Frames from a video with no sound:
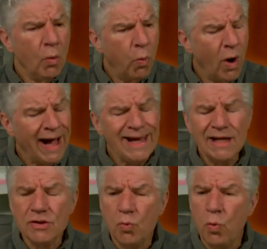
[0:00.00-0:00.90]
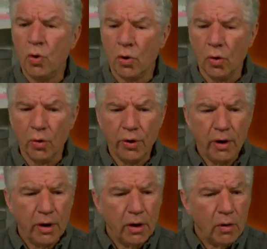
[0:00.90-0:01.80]
Why in the world
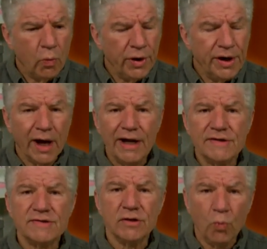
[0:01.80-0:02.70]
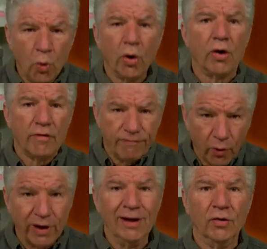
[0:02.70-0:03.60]
would niacin work
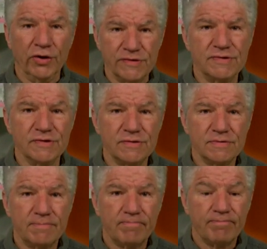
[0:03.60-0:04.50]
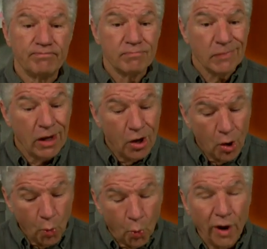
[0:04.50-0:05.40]
for illnesses?
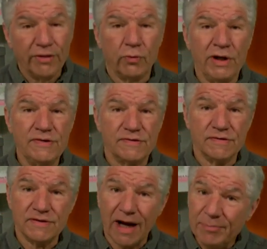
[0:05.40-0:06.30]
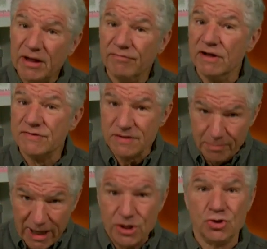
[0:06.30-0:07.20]
One of the reasons, and I'm convinced the
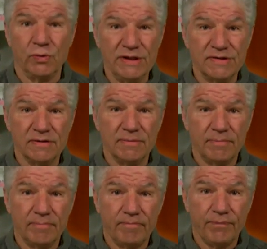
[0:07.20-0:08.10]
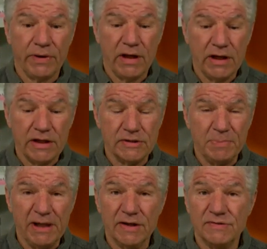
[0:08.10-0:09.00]
major reason, is
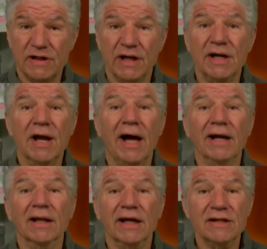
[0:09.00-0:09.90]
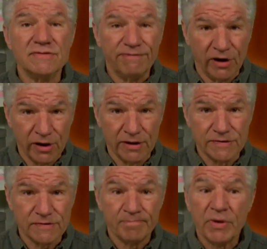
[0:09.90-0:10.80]
because it annihilates
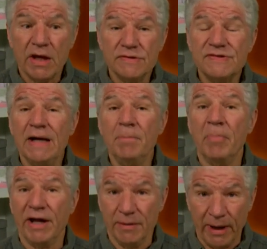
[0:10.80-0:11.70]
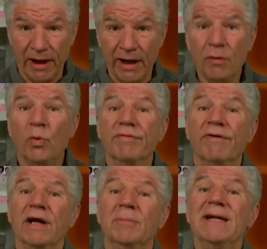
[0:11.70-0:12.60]
fungus. Same, by the by, with
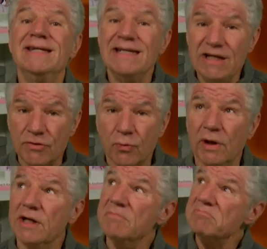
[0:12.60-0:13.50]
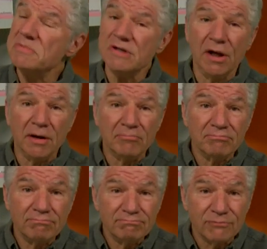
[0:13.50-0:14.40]
vitamin D3, sun,
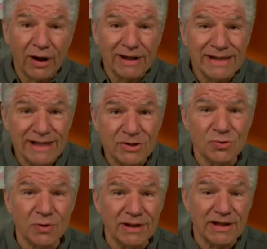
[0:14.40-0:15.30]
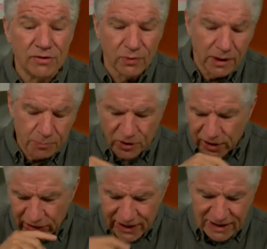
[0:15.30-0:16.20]
right? D2 and D3,
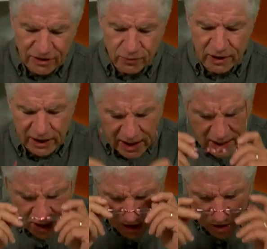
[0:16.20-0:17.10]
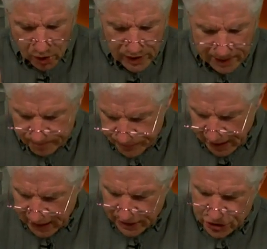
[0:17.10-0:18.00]
particularly D3. Okay,
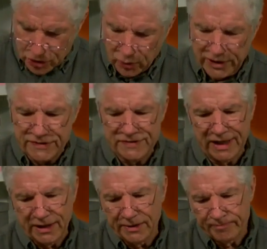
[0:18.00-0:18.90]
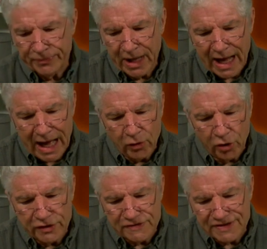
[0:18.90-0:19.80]
uh, Julie said, how
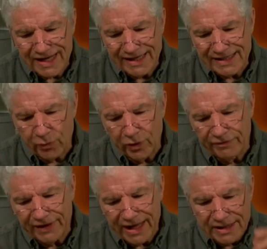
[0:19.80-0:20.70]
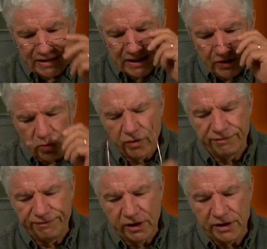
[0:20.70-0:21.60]
long does it take to get rid of candida or
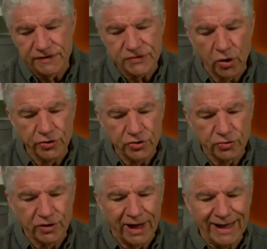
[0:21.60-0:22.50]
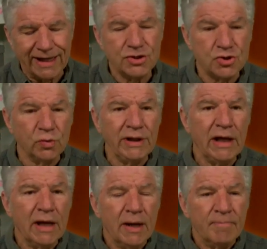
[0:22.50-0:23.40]
fungus on your diet? Julie,
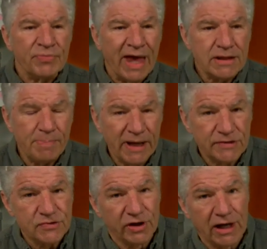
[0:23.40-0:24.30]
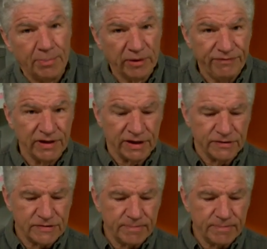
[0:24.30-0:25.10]
that depends on a couple of things.